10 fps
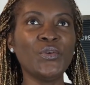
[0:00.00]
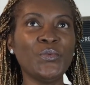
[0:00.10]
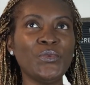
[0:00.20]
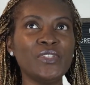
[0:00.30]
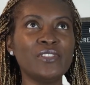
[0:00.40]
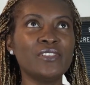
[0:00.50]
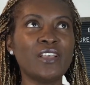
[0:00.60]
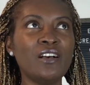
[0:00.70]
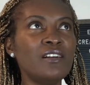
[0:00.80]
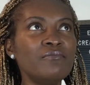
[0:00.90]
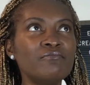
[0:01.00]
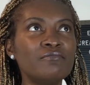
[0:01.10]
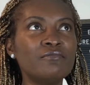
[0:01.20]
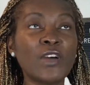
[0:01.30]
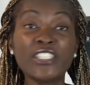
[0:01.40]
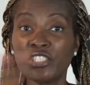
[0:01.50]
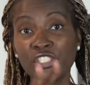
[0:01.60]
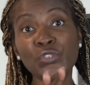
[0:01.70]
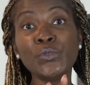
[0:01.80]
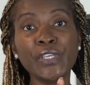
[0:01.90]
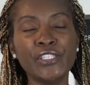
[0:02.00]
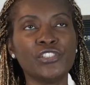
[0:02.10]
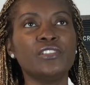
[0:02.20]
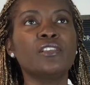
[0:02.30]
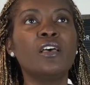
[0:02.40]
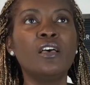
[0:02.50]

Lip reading: was actually two occasions.